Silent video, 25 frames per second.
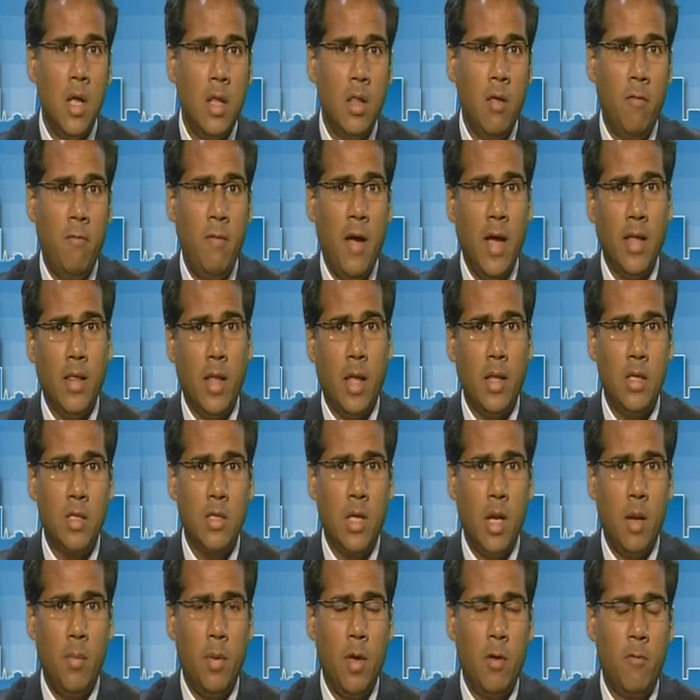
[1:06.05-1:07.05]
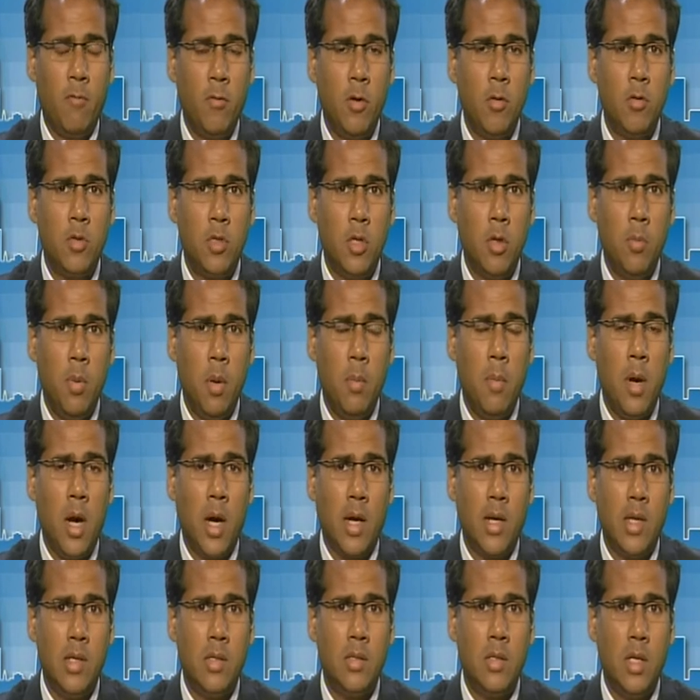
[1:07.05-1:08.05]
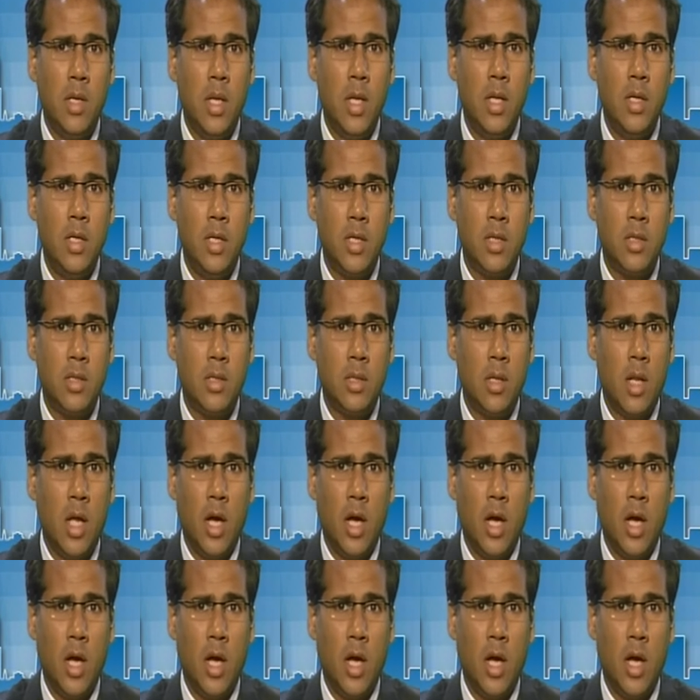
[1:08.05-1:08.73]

The fact that there's going to be a few supermarkets in India's